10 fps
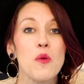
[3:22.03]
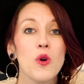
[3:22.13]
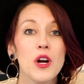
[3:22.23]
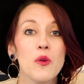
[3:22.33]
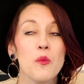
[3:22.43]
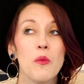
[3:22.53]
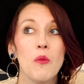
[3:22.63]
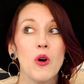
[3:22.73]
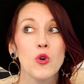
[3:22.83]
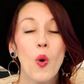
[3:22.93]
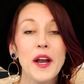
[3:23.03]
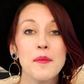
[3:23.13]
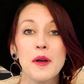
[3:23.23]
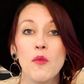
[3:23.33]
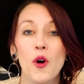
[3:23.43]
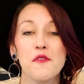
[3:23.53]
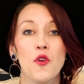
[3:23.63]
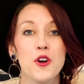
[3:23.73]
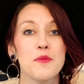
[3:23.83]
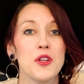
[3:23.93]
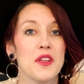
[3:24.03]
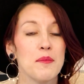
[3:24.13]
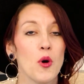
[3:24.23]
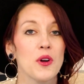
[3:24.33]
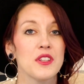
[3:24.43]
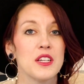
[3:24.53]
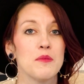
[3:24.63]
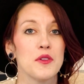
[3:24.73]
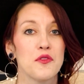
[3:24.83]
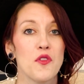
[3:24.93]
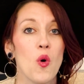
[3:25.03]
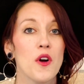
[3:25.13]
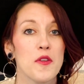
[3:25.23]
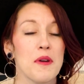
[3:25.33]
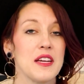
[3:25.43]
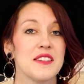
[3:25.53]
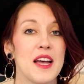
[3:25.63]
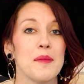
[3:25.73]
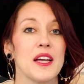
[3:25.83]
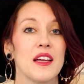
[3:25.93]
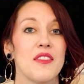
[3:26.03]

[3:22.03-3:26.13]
were quite a bit more affordable than Portland before the pandemic.